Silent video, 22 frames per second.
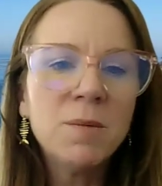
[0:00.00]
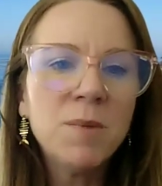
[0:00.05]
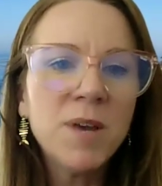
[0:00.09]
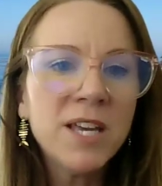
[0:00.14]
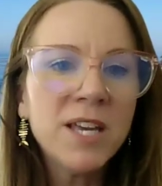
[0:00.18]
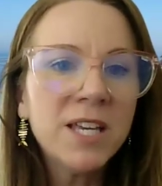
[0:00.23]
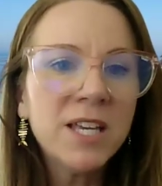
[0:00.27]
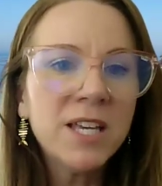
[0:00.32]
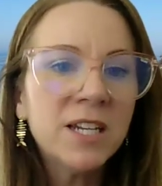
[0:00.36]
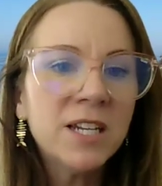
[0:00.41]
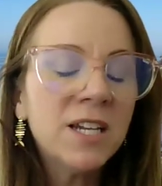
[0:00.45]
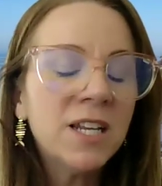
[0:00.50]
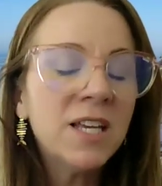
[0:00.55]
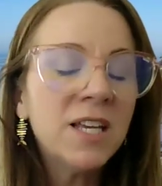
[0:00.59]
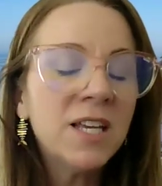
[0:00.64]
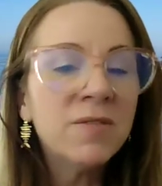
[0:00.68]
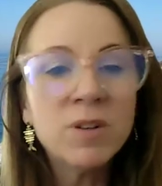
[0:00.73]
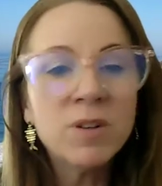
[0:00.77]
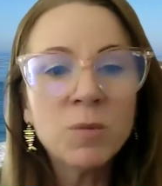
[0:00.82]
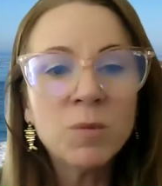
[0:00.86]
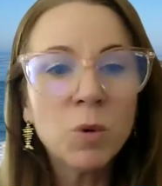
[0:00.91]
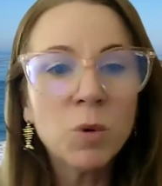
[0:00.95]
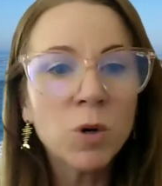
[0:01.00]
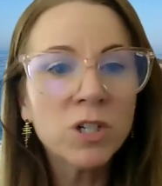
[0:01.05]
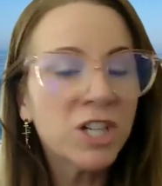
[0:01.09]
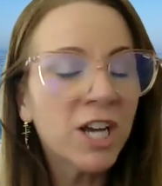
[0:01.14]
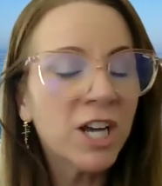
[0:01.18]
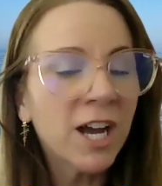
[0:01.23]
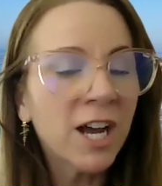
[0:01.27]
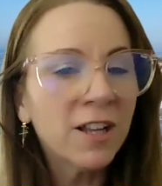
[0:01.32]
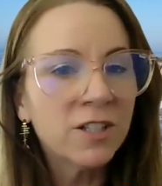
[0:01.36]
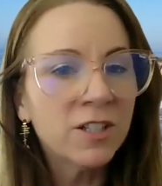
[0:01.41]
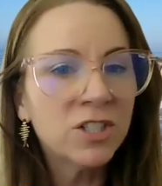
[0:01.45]
And making it even more
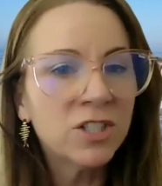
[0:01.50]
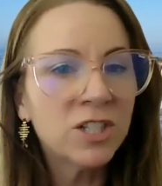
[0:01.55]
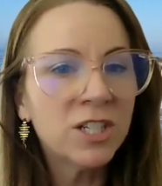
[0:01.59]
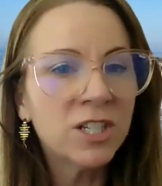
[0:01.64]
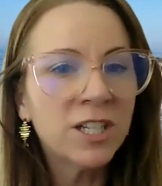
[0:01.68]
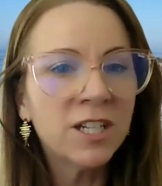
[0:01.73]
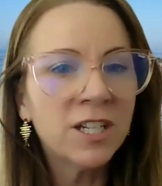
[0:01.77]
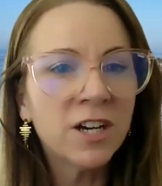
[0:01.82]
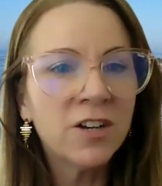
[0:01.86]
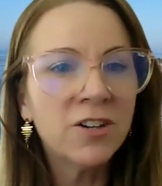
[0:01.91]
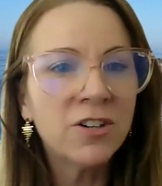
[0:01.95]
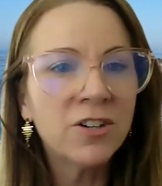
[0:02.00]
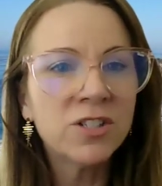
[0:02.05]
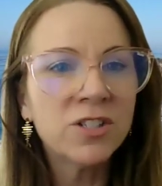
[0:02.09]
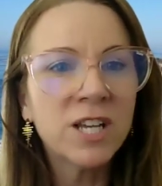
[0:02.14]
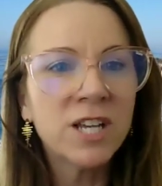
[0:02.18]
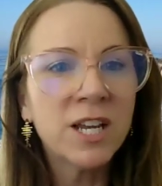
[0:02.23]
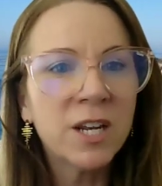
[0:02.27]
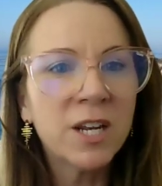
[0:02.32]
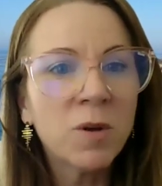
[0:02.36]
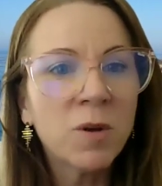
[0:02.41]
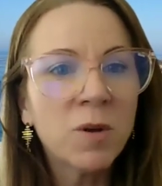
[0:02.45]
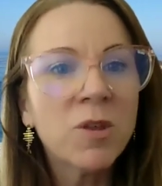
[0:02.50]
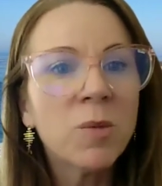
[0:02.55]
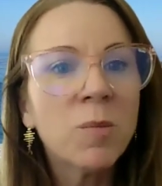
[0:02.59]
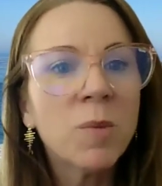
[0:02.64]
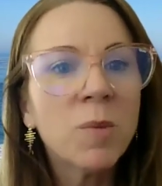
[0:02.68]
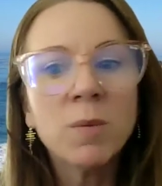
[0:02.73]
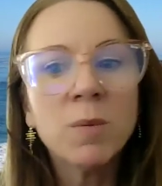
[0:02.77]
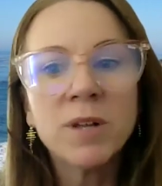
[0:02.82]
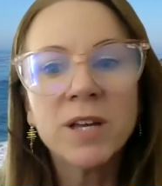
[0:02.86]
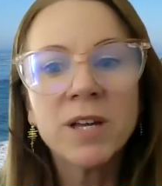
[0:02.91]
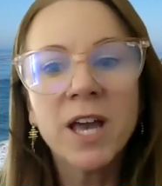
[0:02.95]
challenging in understanding what the
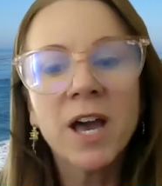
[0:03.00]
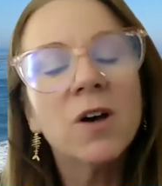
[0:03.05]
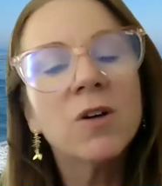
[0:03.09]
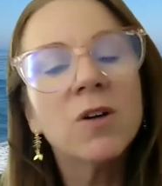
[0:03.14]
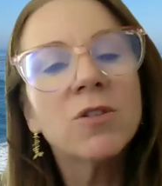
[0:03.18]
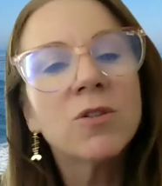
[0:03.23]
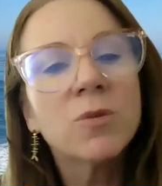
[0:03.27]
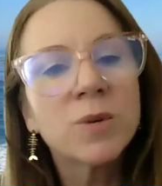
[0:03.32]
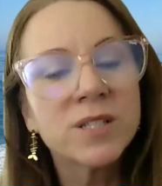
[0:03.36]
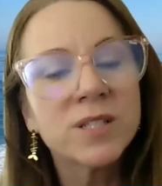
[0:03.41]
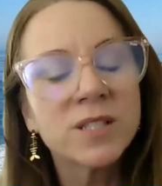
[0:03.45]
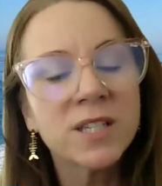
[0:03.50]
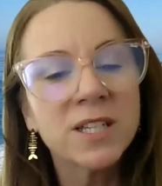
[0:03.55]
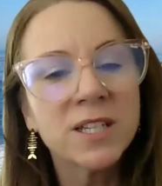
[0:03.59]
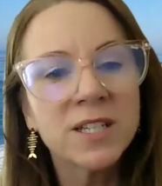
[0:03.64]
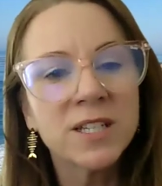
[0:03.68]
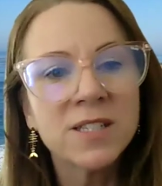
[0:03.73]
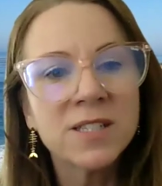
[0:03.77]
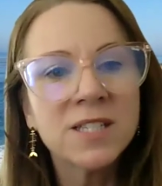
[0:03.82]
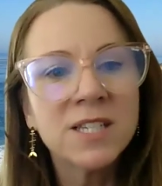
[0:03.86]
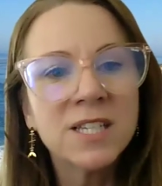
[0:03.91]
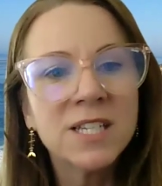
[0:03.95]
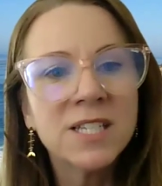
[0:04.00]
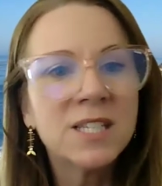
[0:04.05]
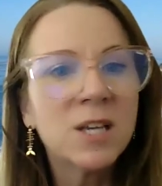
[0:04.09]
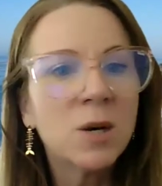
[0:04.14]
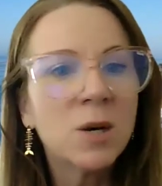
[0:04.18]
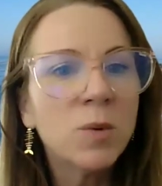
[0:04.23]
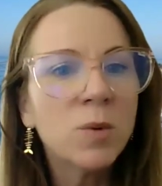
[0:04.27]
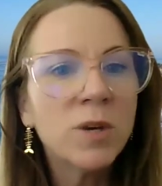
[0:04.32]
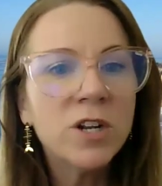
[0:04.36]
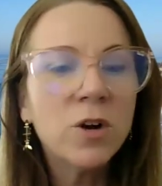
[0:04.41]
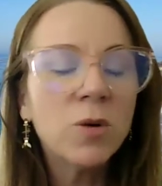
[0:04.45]
public health risk is
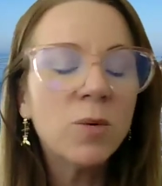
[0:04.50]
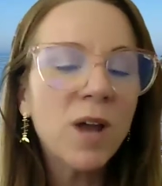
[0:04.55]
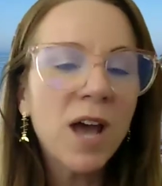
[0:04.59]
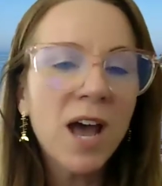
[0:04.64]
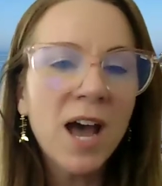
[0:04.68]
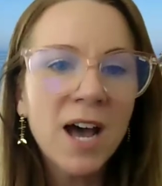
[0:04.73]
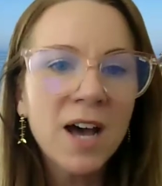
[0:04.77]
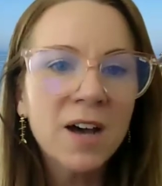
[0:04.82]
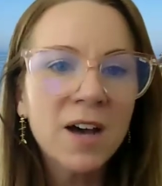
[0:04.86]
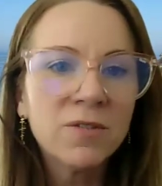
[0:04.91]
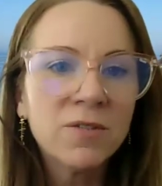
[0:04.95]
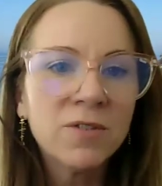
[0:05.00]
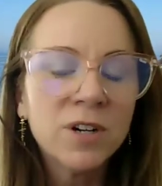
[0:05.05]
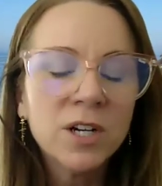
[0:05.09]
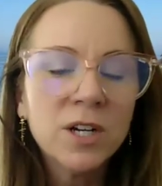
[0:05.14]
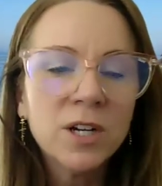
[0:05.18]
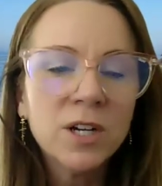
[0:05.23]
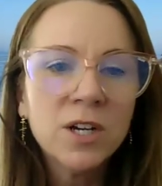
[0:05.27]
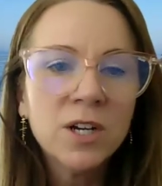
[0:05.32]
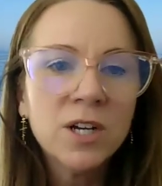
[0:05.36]
that we don't have